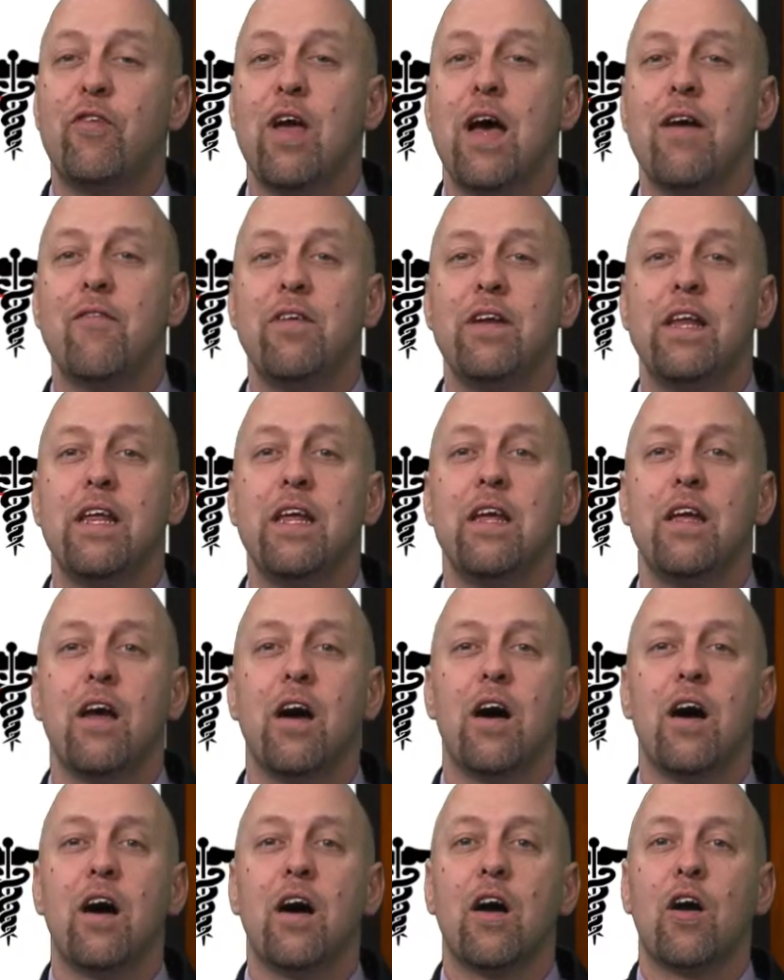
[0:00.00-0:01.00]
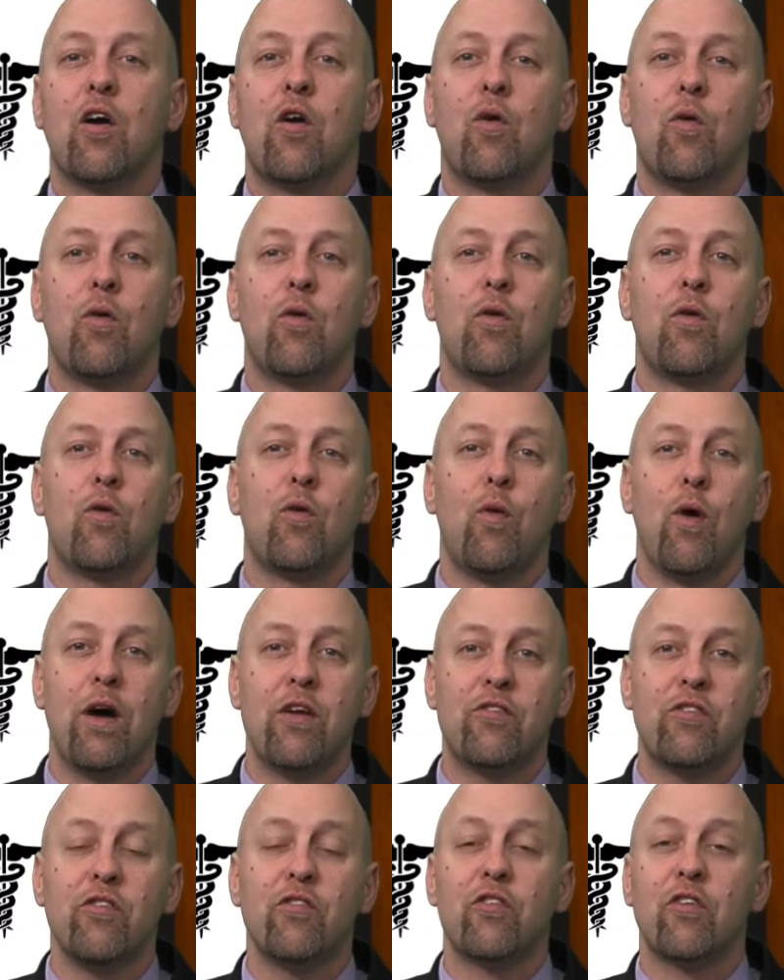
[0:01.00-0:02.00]
you have any uh,
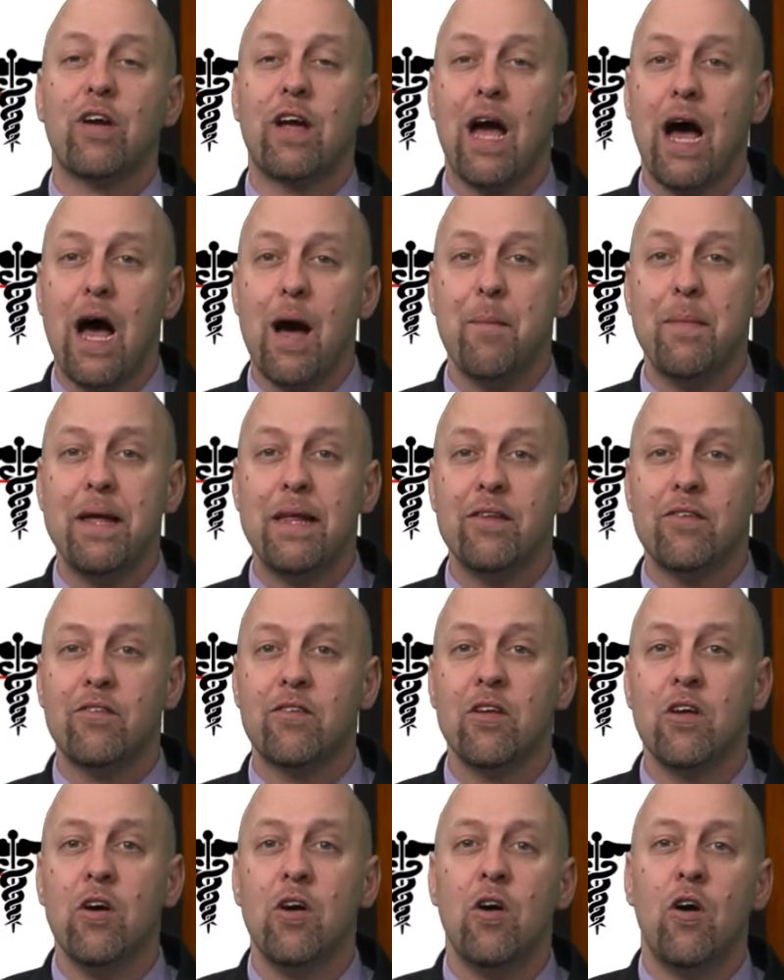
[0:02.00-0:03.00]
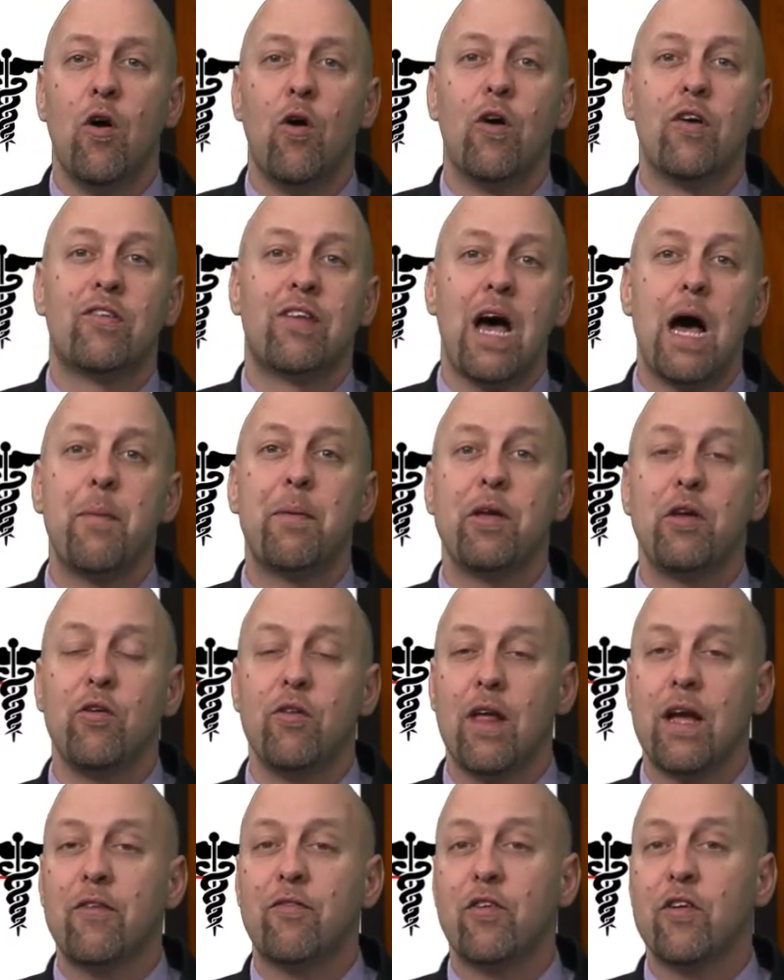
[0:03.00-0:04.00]
questions or comments or a topic you'd
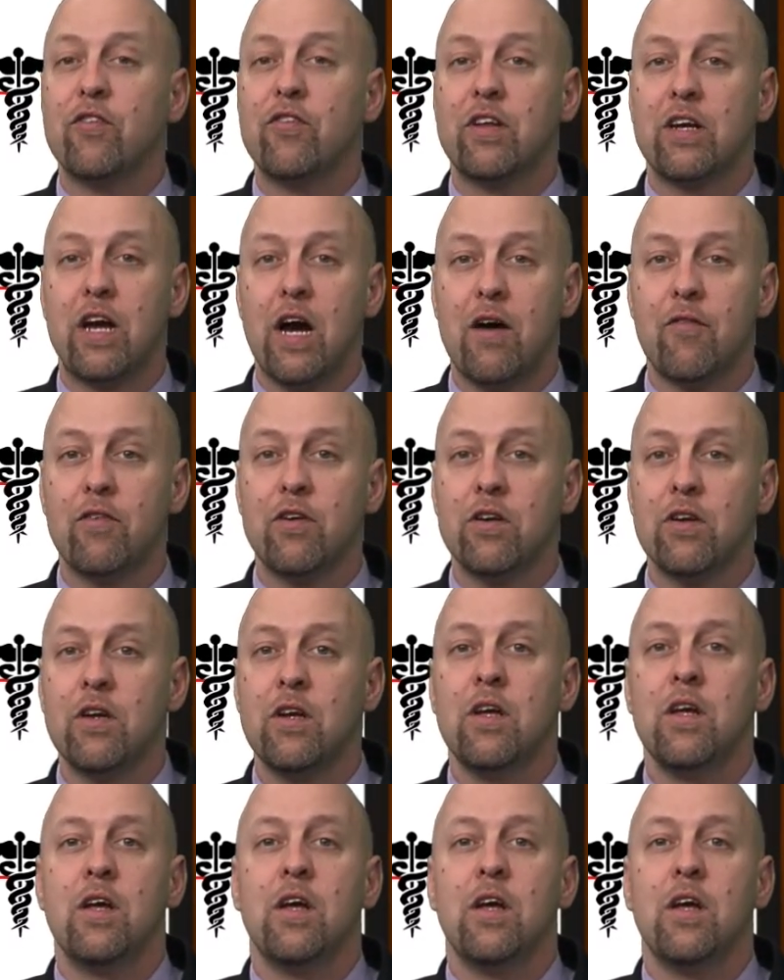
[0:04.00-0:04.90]
like for us to cover,